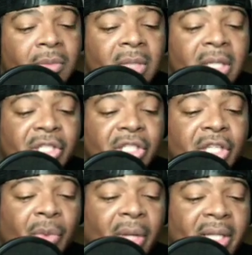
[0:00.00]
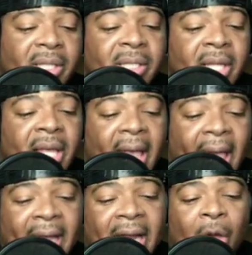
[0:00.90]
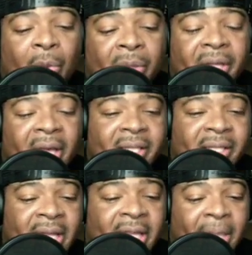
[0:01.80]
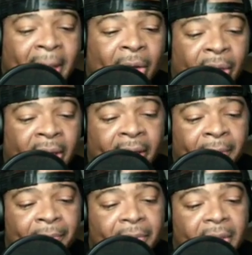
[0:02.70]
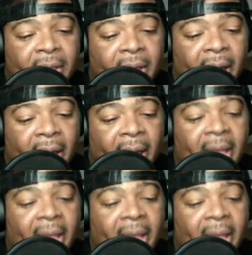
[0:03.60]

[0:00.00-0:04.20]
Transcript: she was hanging out with sneaky Michael Ealy, and